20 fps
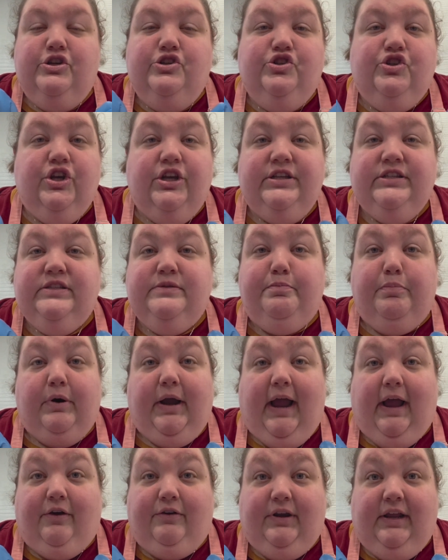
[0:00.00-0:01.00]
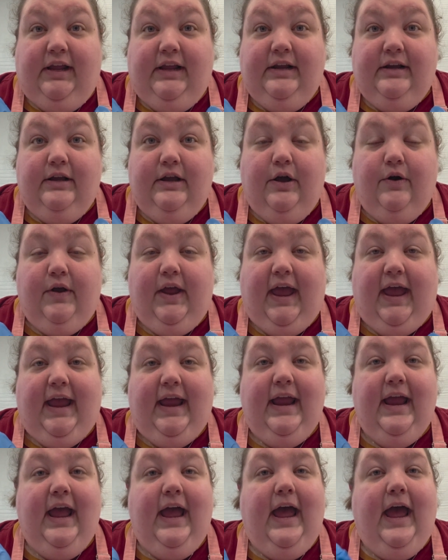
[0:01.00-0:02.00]
Just browning,
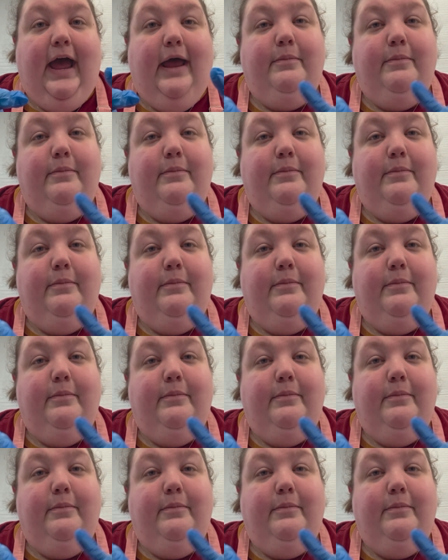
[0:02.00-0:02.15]
okay?